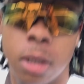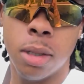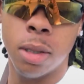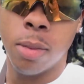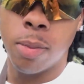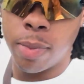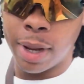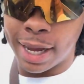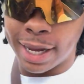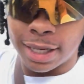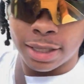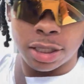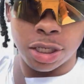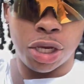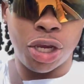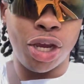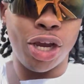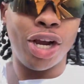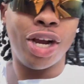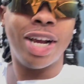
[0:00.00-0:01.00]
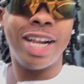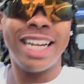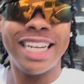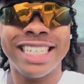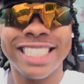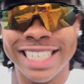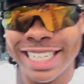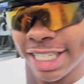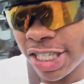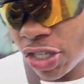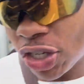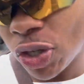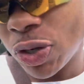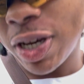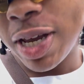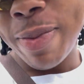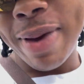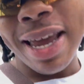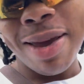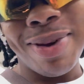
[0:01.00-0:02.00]
With bad security, let's get to it,
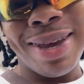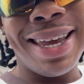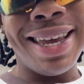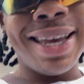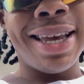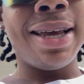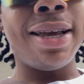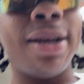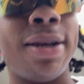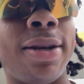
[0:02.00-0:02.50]
baby.